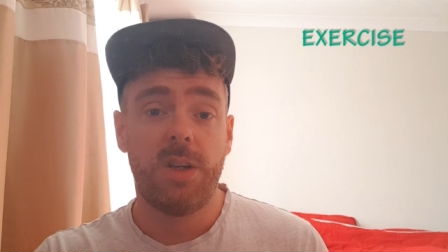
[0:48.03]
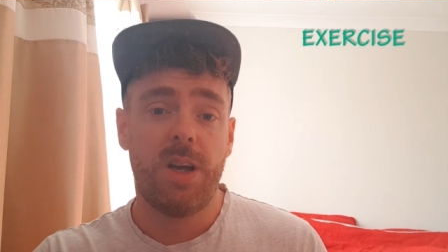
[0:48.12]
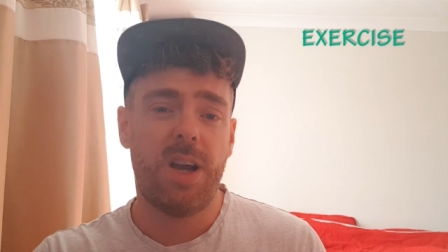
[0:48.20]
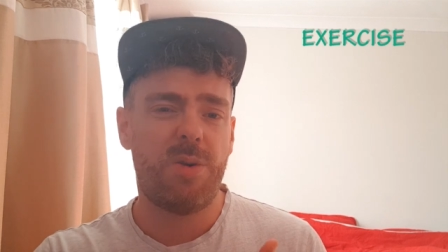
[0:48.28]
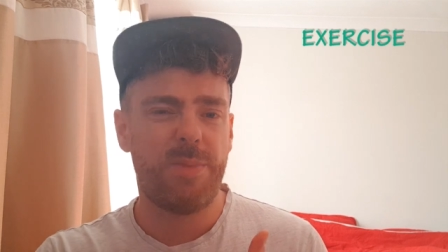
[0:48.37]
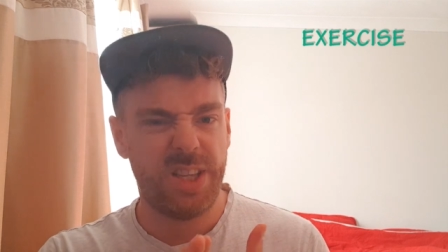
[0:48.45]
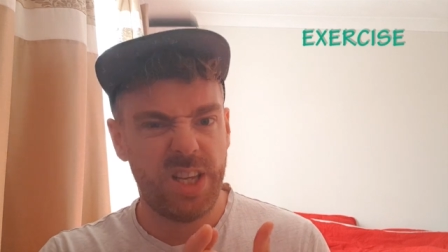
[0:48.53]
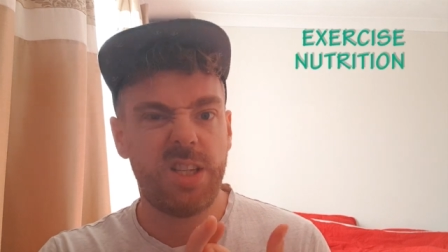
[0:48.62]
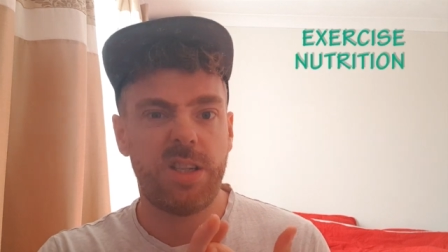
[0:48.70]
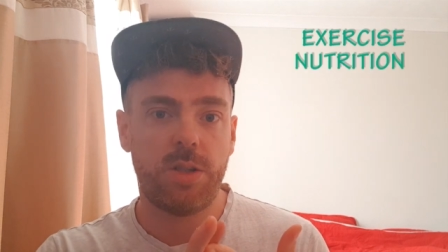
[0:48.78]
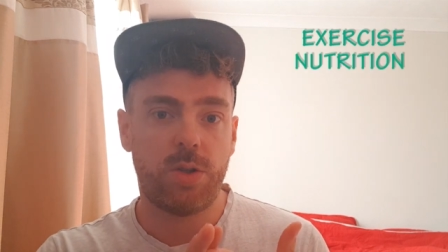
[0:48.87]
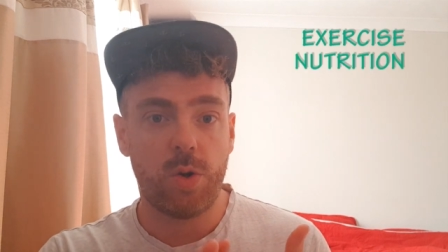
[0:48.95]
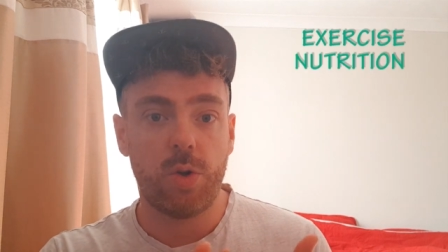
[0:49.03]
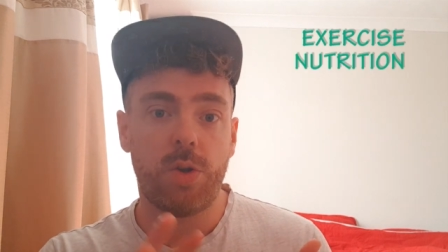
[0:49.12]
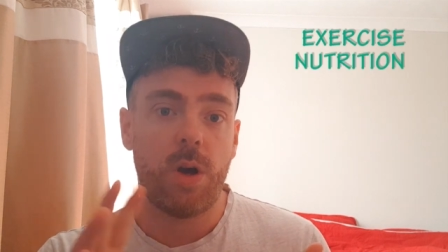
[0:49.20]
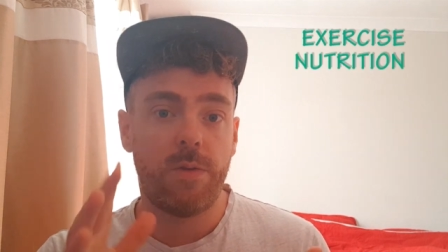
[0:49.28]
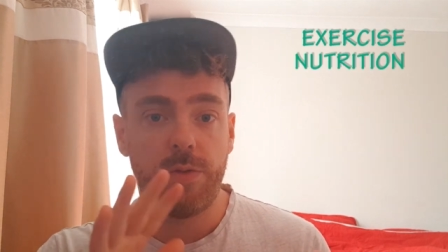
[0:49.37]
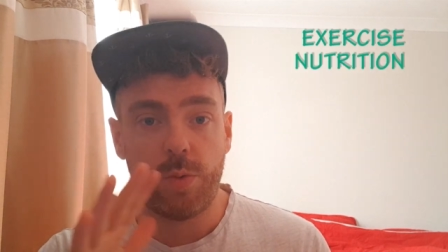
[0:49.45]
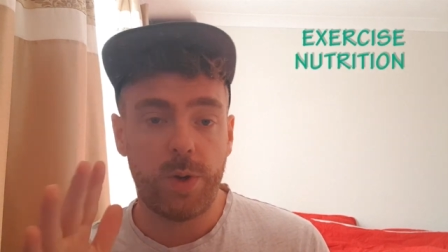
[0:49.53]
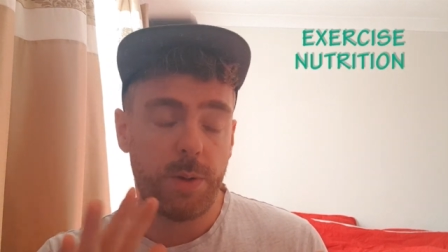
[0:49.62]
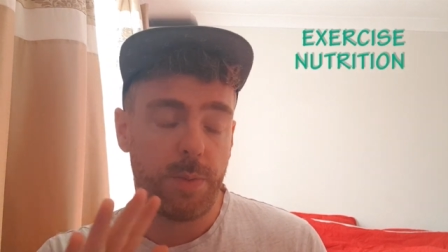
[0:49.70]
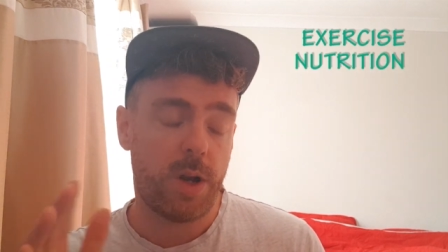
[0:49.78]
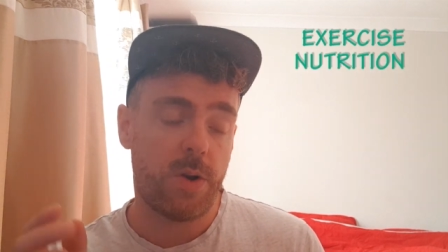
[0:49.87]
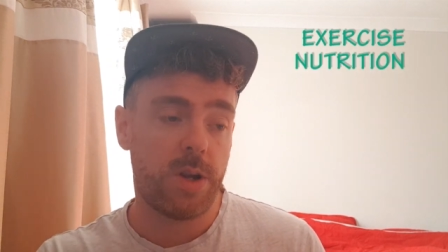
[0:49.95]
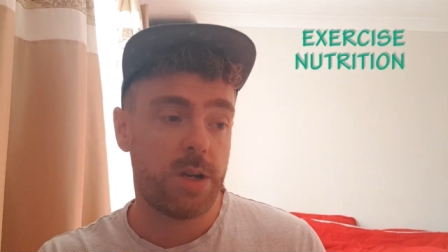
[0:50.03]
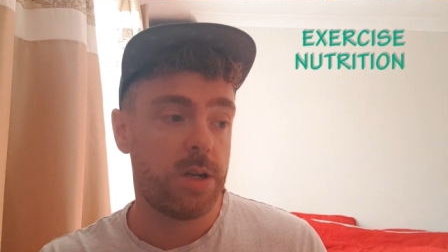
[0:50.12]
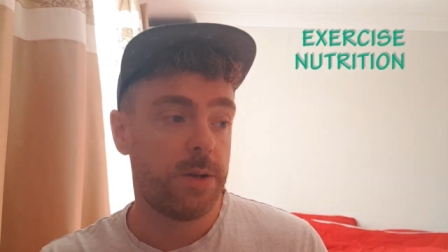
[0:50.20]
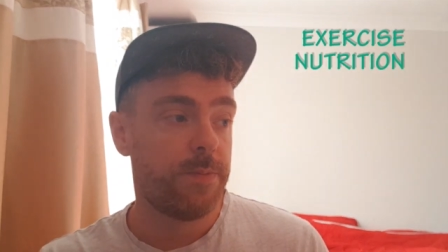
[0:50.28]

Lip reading: how my eating's gone over a week period,